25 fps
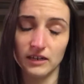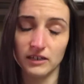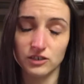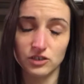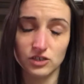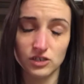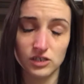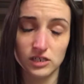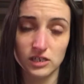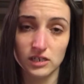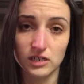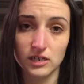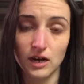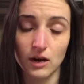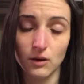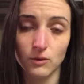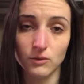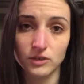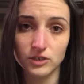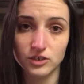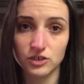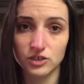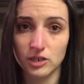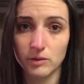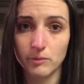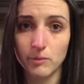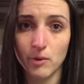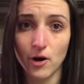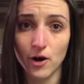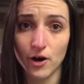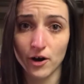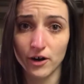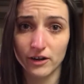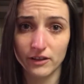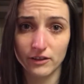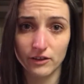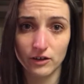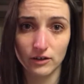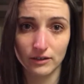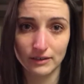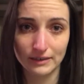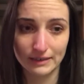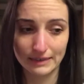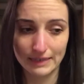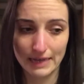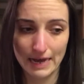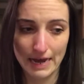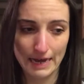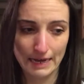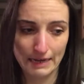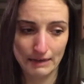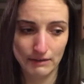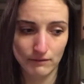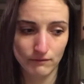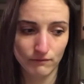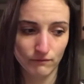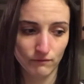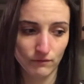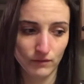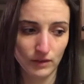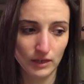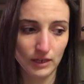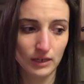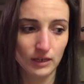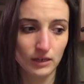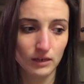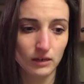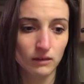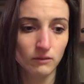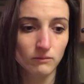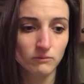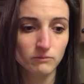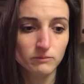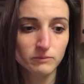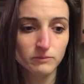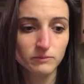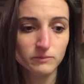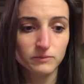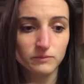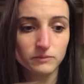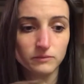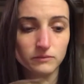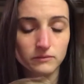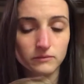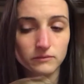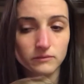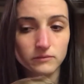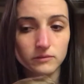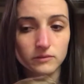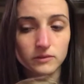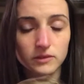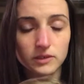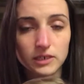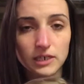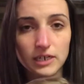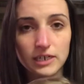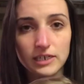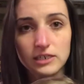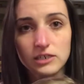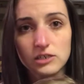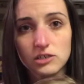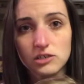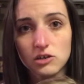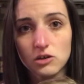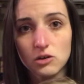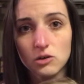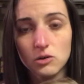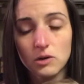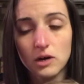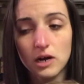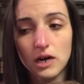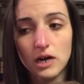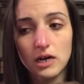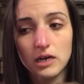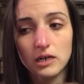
just gut-wrenching part of their life. And so